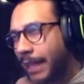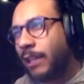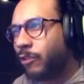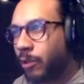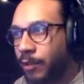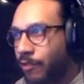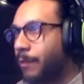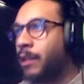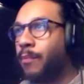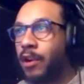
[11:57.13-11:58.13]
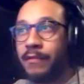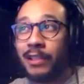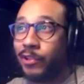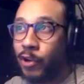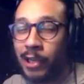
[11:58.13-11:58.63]
Thank you so much for being a part of
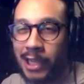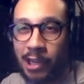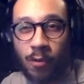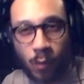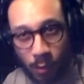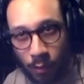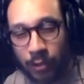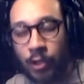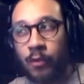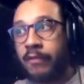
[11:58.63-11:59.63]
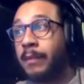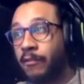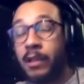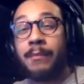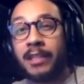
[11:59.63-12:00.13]
this journey here on World War II with me.
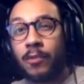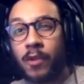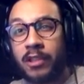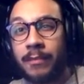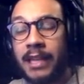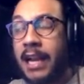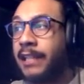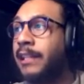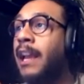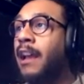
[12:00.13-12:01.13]
It really means the world to me, guys.